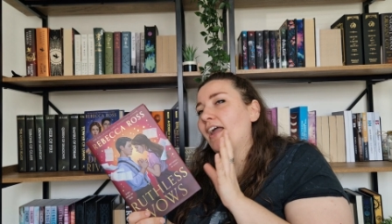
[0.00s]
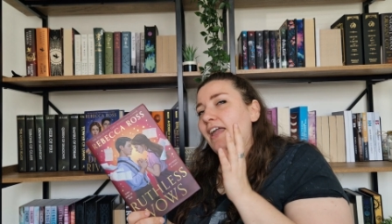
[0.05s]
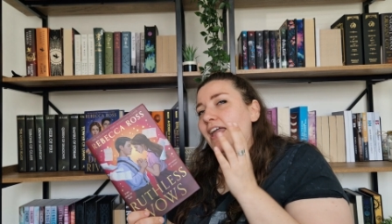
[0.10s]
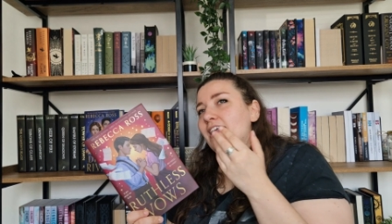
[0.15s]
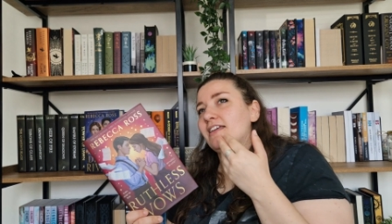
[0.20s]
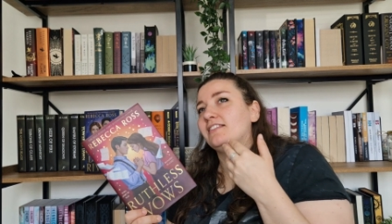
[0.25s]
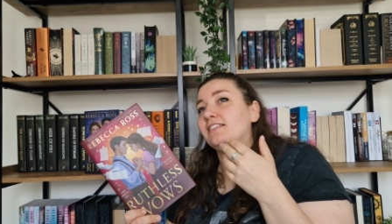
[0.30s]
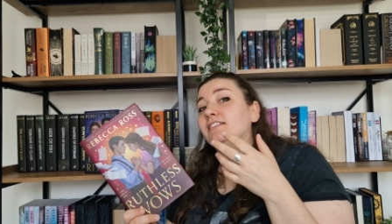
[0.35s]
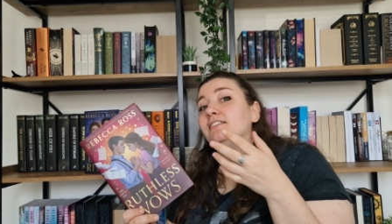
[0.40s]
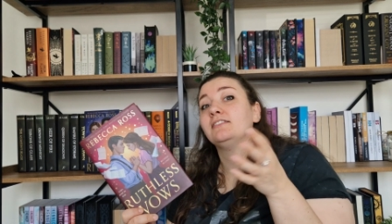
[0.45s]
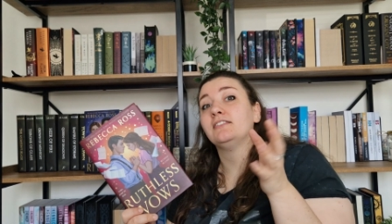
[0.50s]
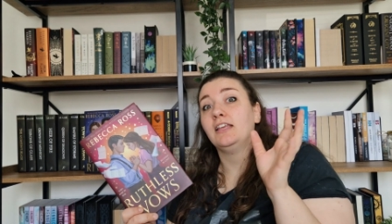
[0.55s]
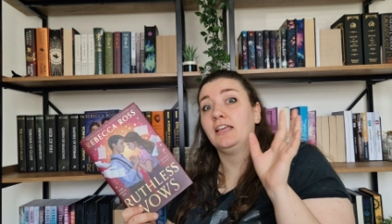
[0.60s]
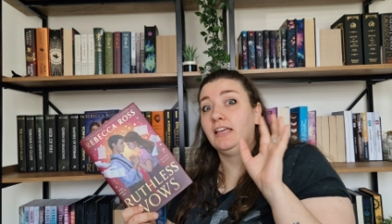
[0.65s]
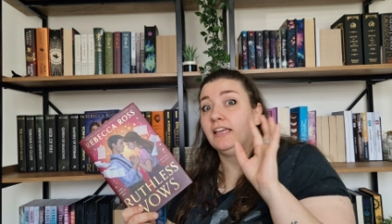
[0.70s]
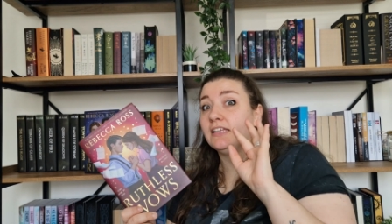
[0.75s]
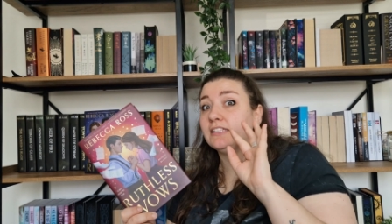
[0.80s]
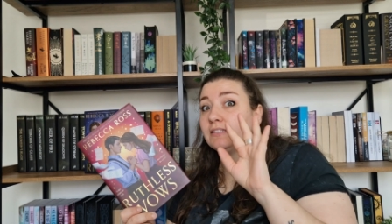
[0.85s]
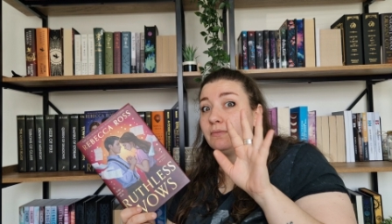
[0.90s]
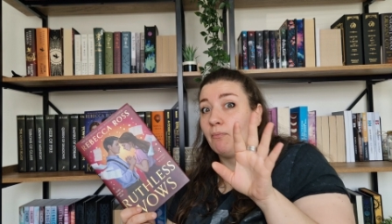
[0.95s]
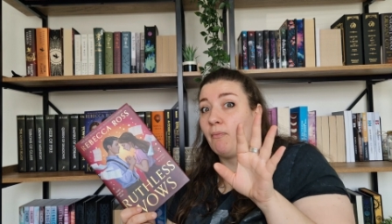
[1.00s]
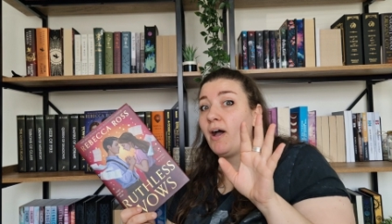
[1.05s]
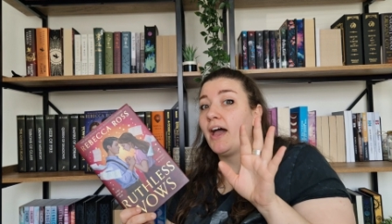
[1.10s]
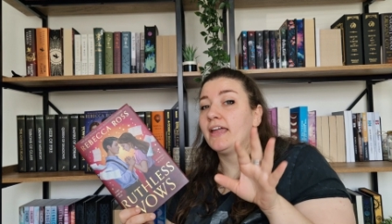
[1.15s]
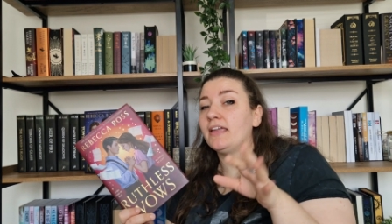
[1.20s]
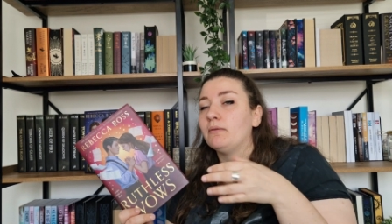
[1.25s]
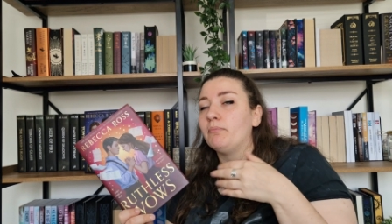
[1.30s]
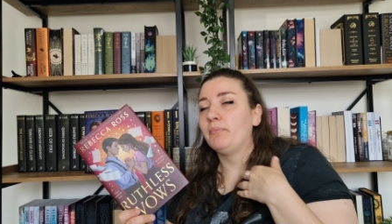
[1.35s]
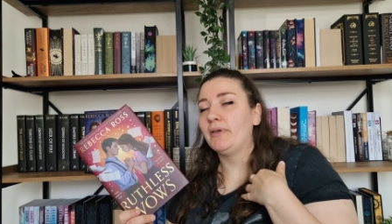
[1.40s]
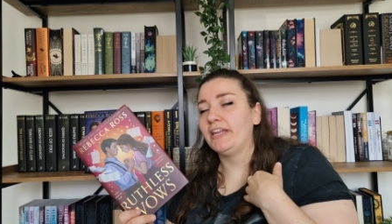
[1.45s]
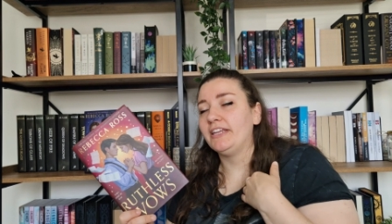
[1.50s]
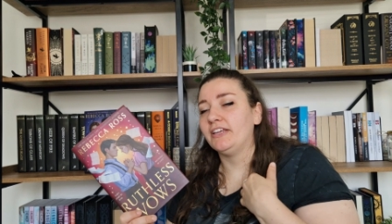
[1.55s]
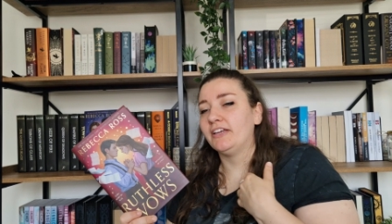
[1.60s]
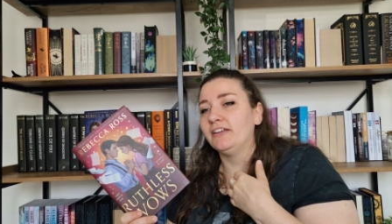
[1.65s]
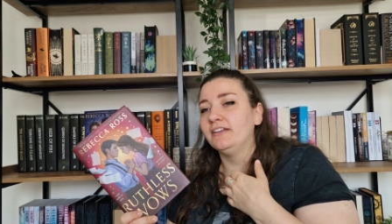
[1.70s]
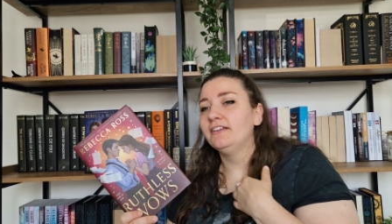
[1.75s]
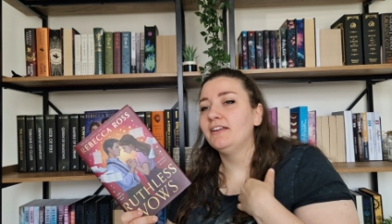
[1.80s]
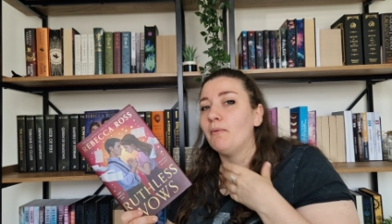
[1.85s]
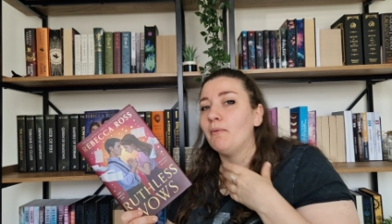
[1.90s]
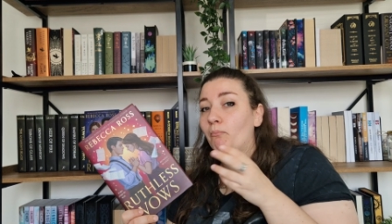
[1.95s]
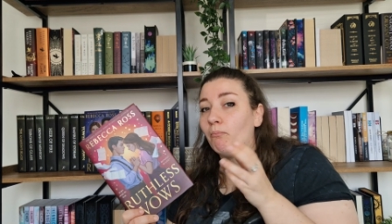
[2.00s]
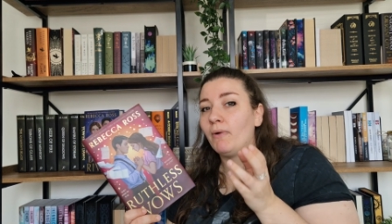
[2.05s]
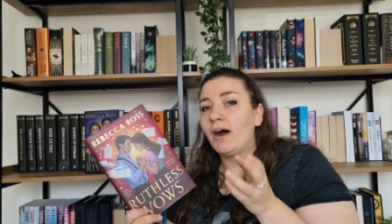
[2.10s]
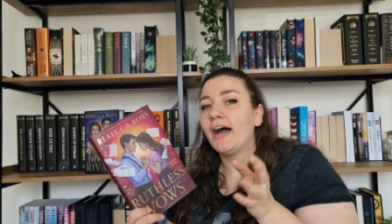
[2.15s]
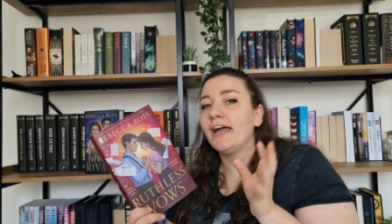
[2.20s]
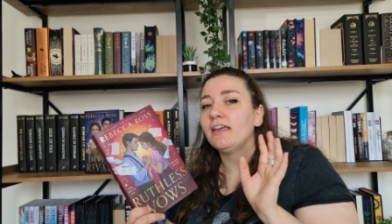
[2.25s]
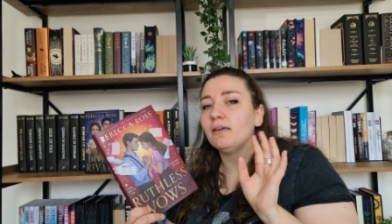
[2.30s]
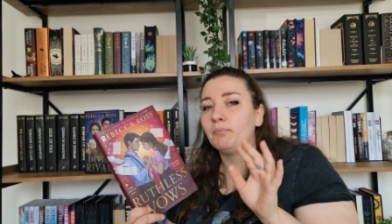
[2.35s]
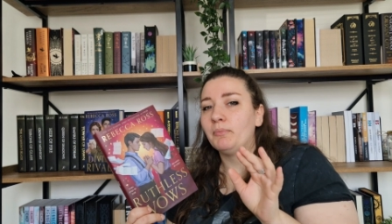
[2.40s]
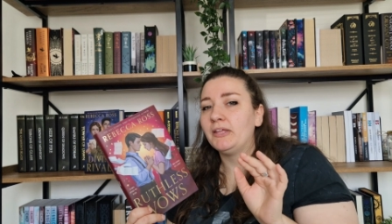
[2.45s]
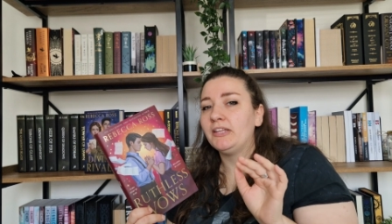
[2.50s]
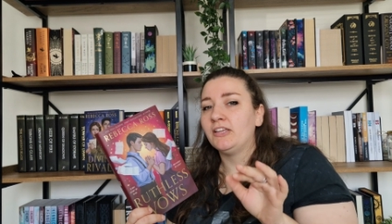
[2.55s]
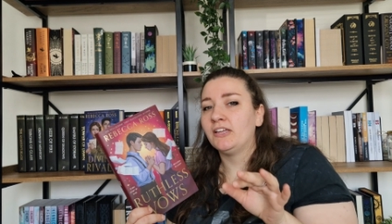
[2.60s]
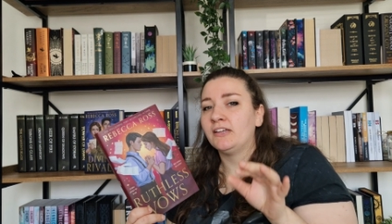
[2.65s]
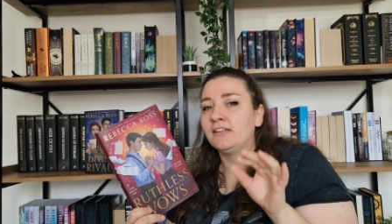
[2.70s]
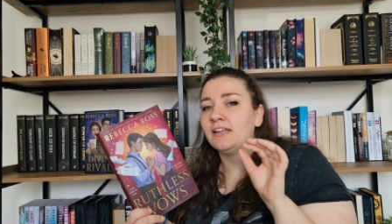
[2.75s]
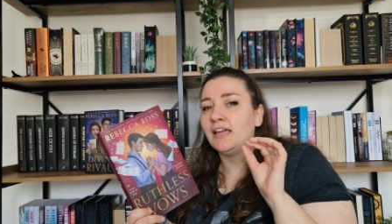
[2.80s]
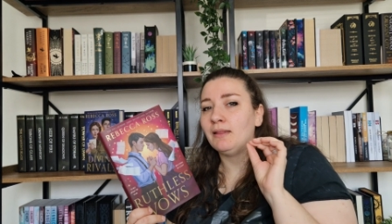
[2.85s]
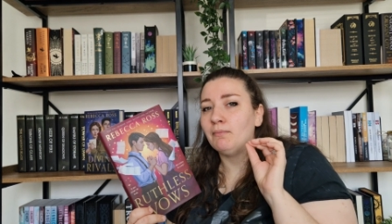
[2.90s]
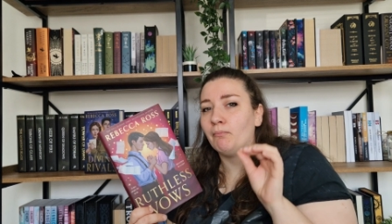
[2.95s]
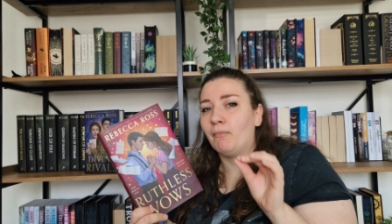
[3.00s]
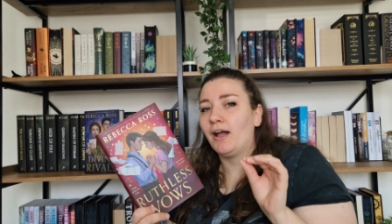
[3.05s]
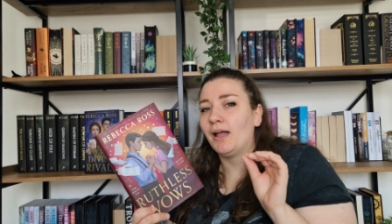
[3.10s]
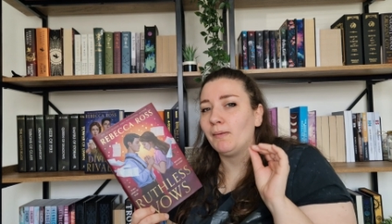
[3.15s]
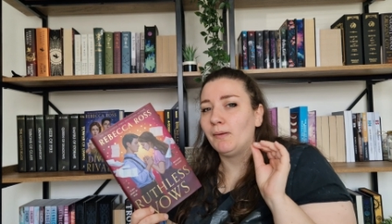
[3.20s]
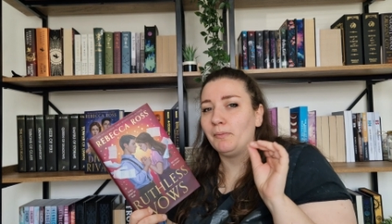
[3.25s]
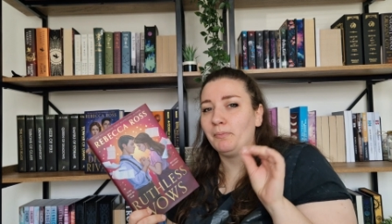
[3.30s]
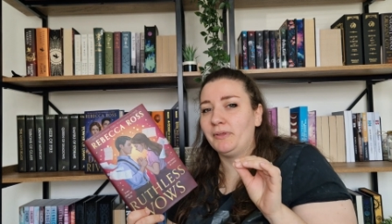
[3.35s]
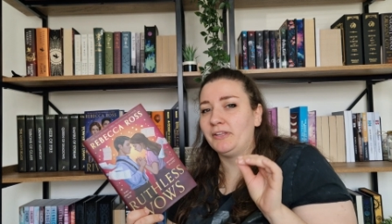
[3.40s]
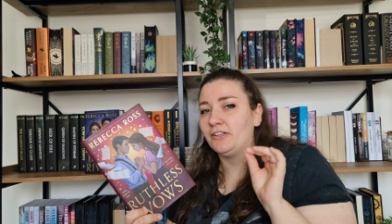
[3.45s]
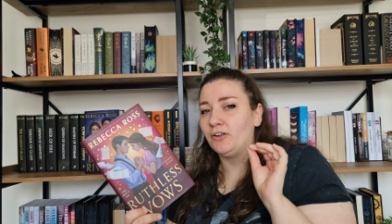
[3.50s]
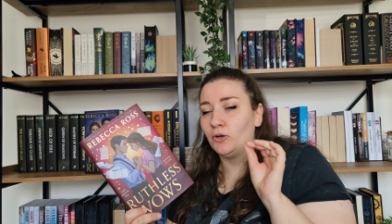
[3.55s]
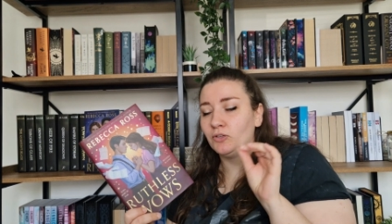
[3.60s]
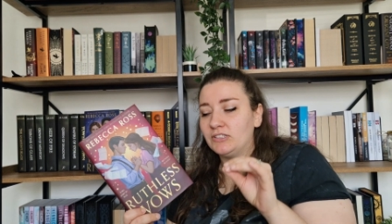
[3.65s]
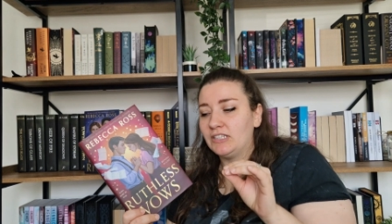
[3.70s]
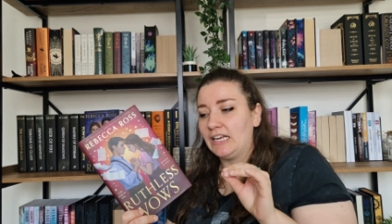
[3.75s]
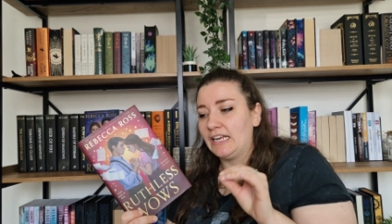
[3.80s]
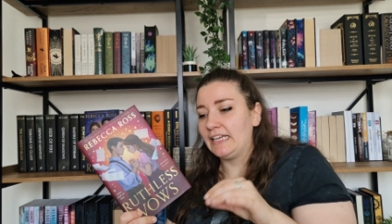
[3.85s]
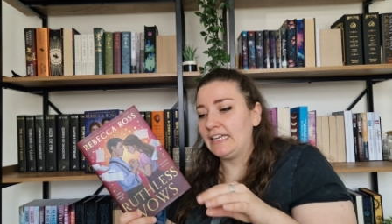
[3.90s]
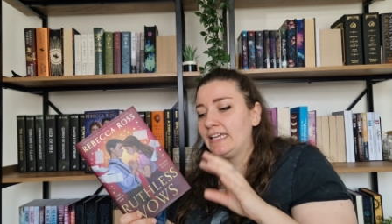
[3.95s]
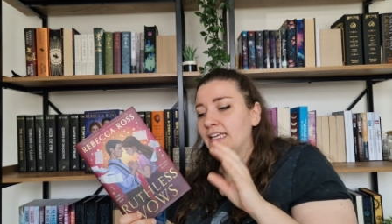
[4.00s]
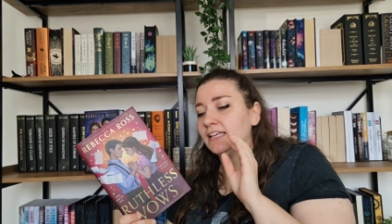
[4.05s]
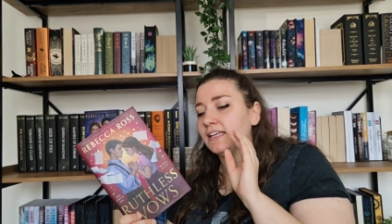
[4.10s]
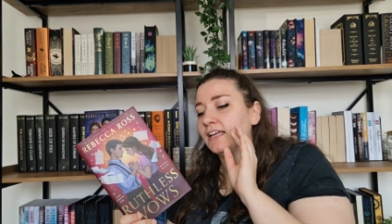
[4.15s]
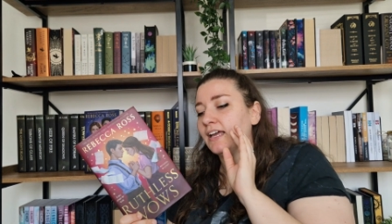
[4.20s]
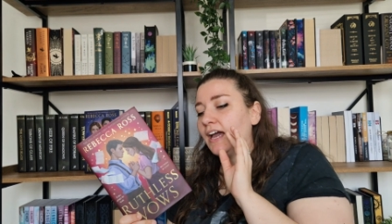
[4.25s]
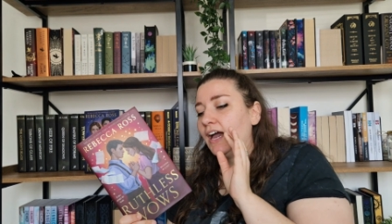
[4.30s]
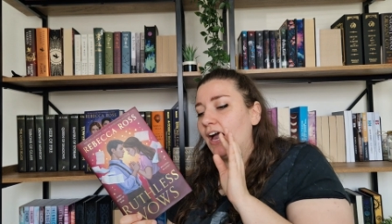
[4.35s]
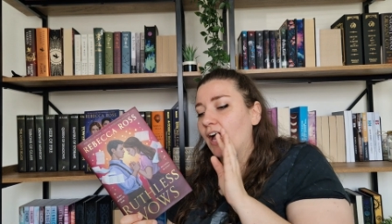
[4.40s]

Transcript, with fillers: It it's my opinion, my opinion and my opinion only.